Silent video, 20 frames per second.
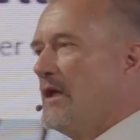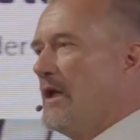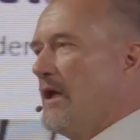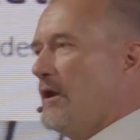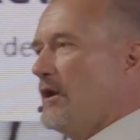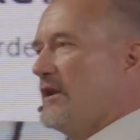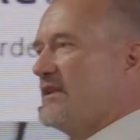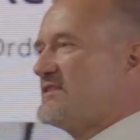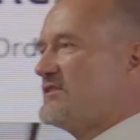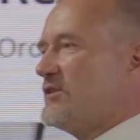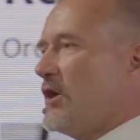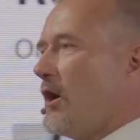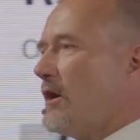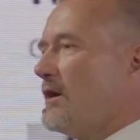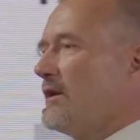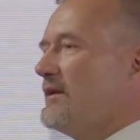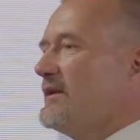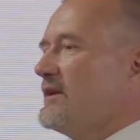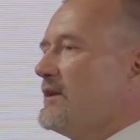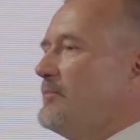Let's talk a
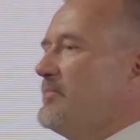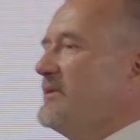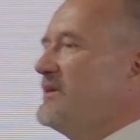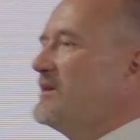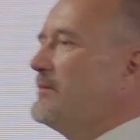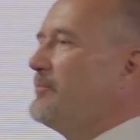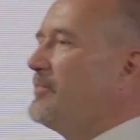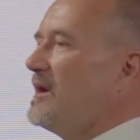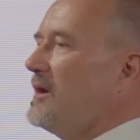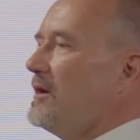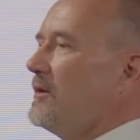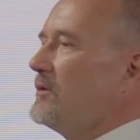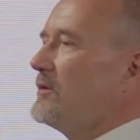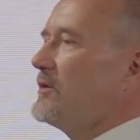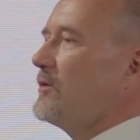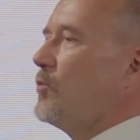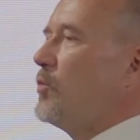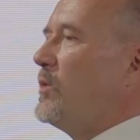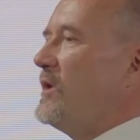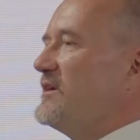little bit
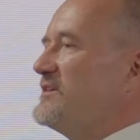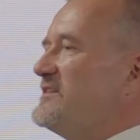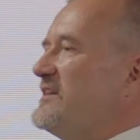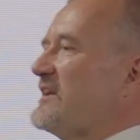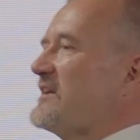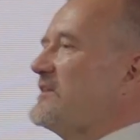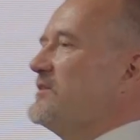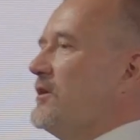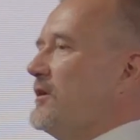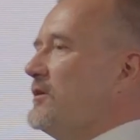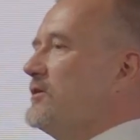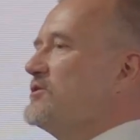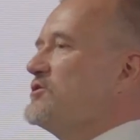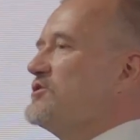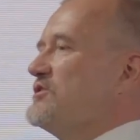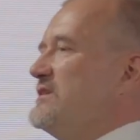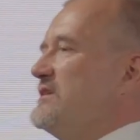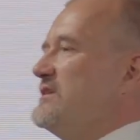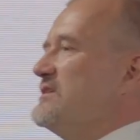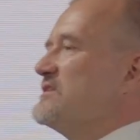about where
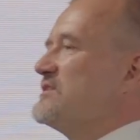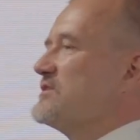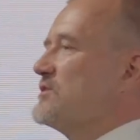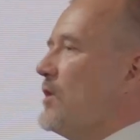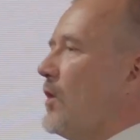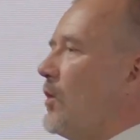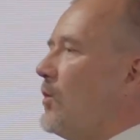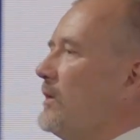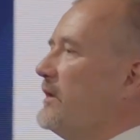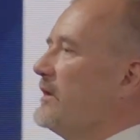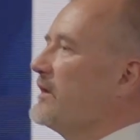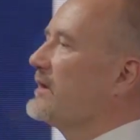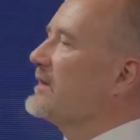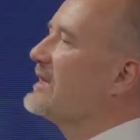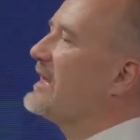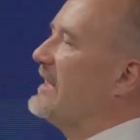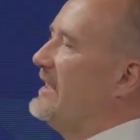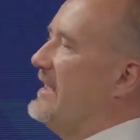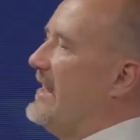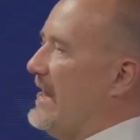technology is going and
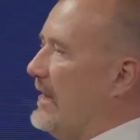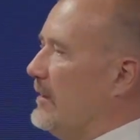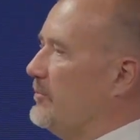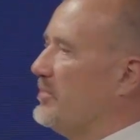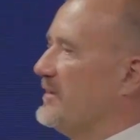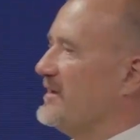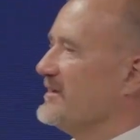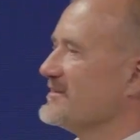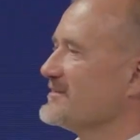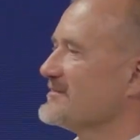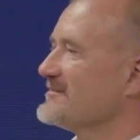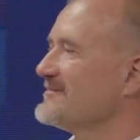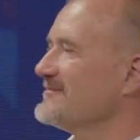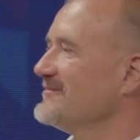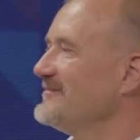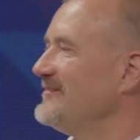can help us.